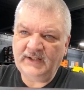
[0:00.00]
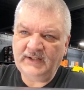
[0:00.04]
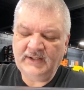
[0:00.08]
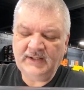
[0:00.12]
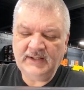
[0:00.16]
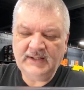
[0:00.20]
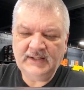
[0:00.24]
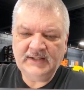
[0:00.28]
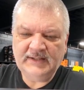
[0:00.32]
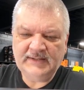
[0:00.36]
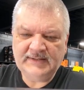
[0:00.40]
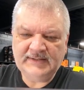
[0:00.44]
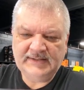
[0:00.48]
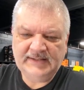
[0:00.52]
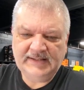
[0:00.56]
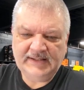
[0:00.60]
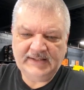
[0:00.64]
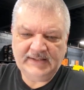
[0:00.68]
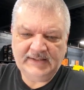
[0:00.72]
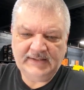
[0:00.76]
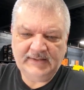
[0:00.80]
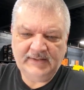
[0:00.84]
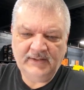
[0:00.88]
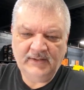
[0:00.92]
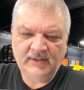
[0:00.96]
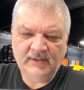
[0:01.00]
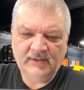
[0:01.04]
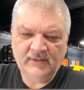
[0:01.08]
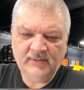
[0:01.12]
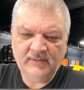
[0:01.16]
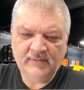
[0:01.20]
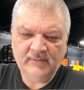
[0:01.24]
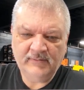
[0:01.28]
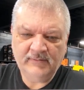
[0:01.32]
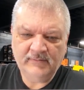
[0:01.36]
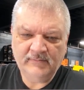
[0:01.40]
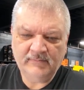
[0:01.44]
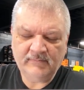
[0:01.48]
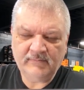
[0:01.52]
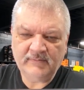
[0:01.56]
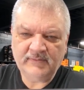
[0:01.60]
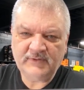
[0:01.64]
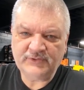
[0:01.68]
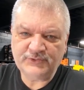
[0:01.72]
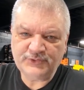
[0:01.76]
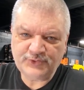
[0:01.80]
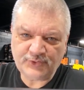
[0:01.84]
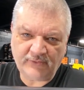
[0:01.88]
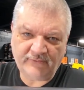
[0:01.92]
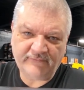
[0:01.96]
it did
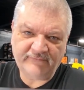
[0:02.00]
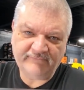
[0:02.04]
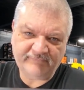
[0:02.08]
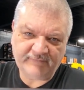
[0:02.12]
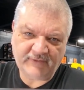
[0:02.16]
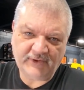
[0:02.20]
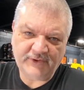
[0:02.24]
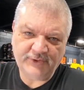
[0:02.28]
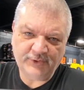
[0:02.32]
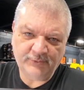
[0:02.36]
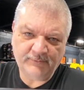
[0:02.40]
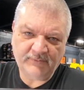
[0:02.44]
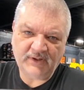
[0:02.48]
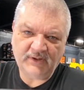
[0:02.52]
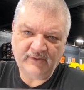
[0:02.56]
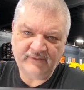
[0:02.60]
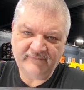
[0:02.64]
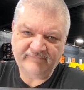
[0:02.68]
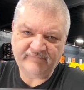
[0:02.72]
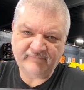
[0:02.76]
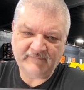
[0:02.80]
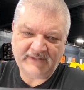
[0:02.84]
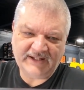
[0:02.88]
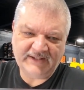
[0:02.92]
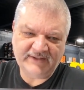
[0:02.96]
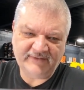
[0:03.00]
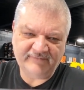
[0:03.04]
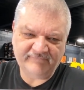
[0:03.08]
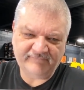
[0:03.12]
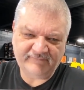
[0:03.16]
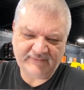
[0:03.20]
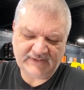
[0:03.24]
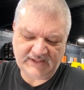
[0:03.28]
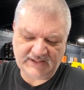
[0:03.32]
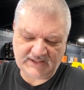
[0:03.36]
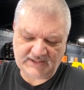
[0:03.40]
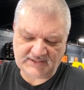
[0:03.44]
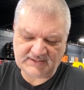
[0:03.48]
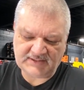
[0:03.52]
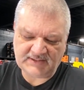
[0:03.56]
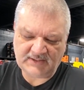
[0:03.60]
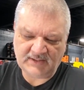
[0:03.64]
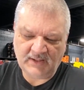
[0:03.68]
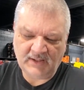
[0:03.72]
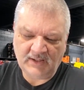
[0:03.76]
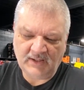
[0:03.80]
control the volume of my device.